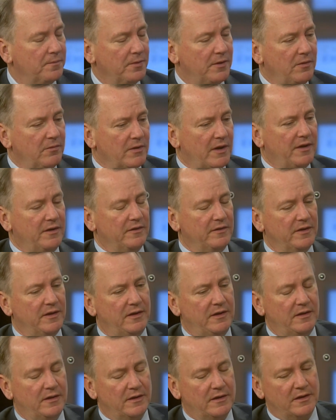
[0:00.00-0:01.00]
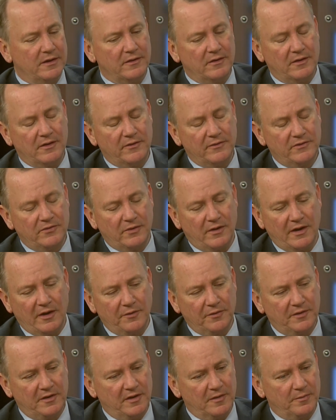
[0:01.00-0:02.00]
pretty regularly to our
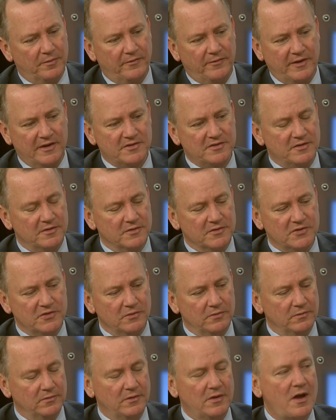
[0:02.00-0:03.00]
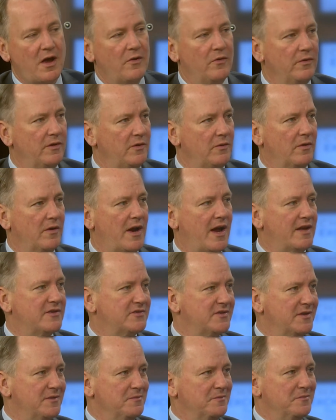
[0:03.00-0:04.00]
healthcare professionals, who not only were
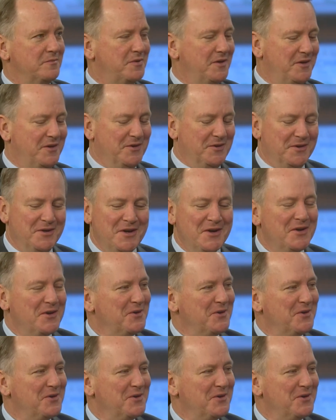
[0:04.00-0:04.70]
asked, and Peter,